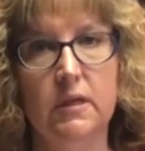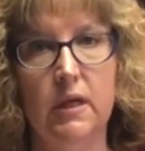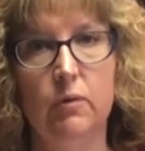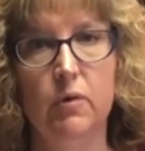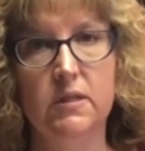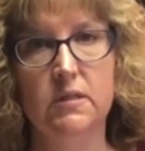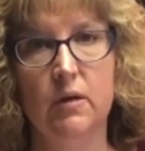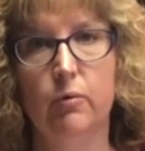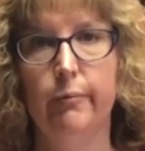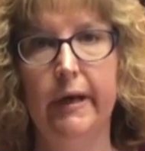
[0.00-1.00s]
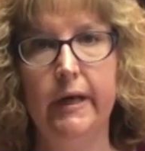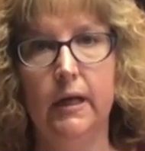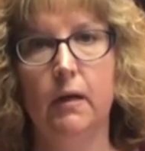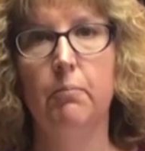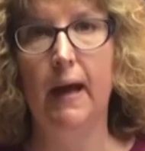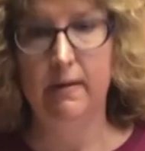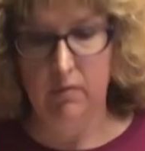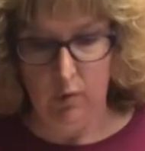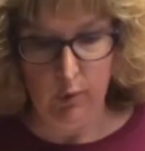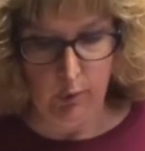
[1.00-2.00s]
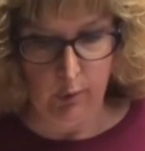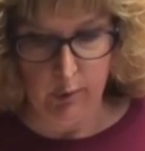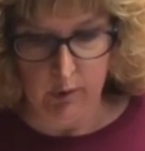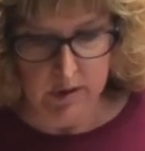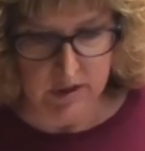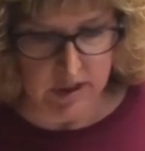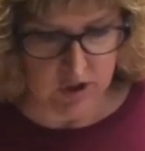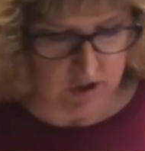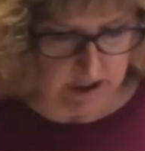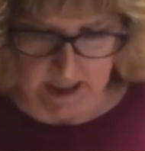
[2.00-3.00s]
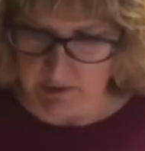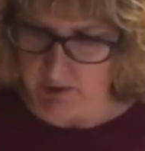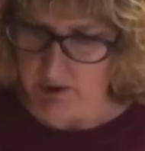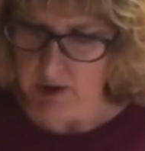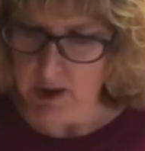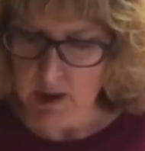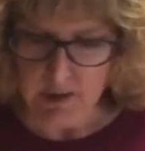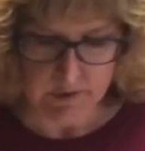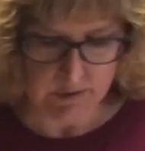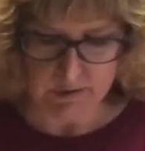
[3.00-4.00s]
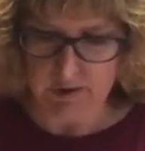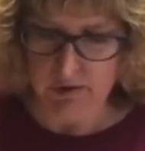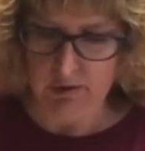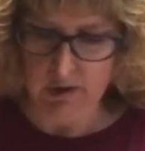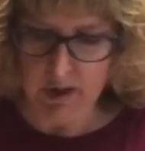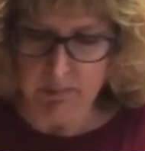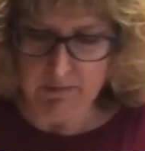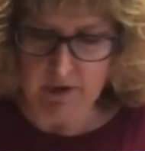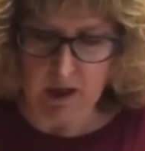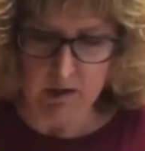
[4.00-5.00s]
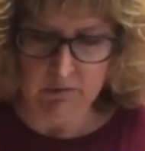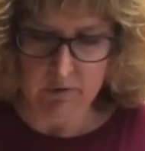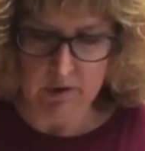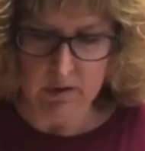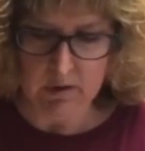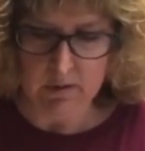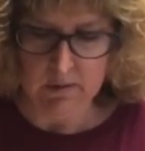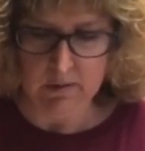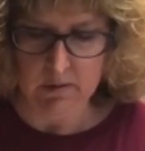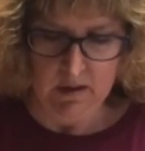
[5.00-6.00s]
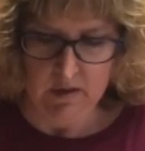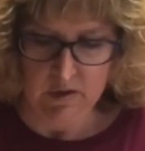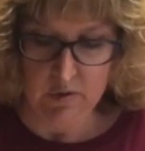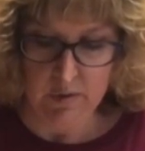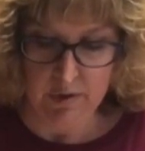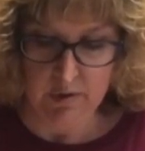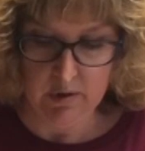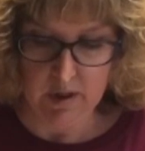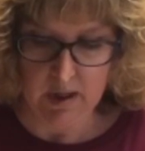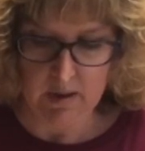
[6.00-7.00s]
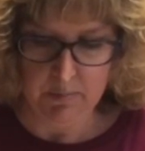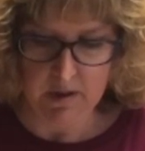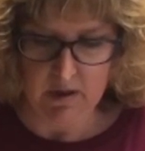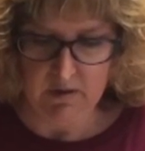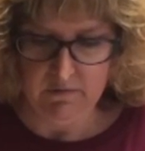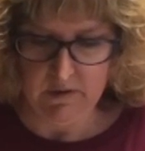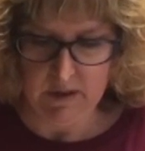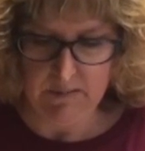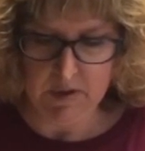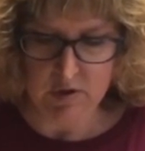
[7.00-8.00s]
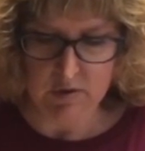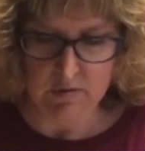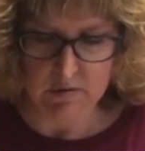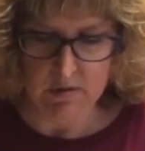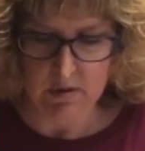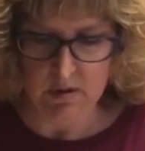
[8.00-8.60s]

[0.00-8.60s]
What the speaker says: the quinoa is done, we're ready to combine the whole dish together. So it's 1/3 cup of olive oil to 1/3 cup of lemon juice.